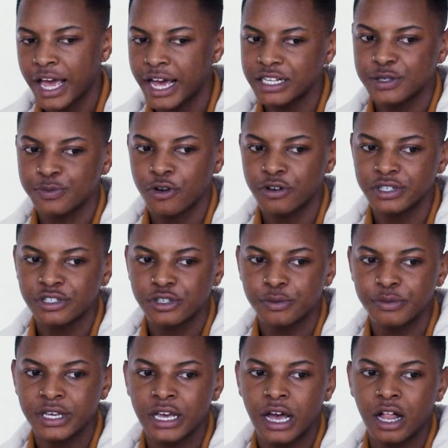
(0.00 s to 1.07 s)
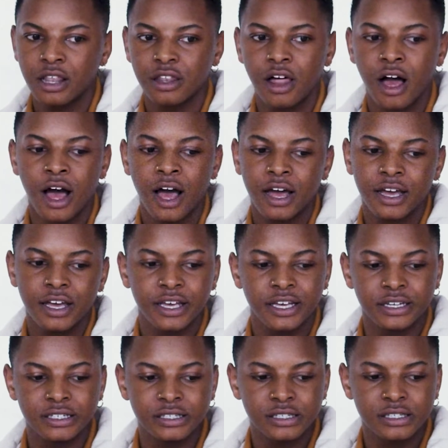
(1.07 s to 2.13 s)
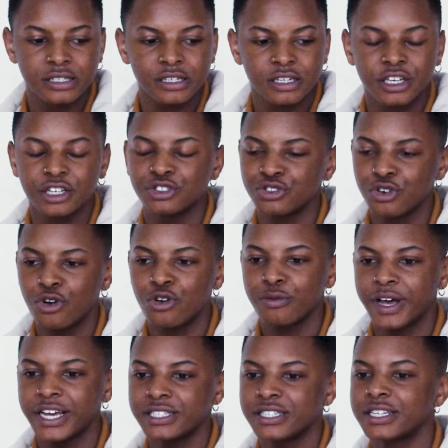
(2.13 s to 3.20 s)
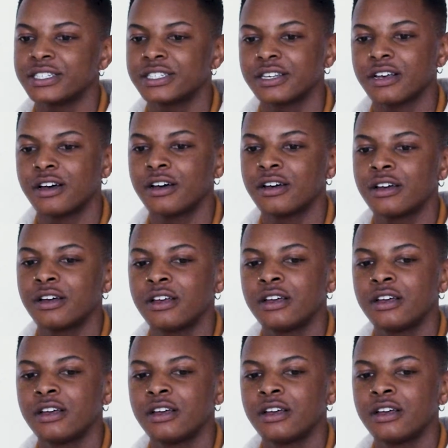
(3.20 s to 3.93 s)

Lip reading: that has spoken to me a lot is Control by SZA.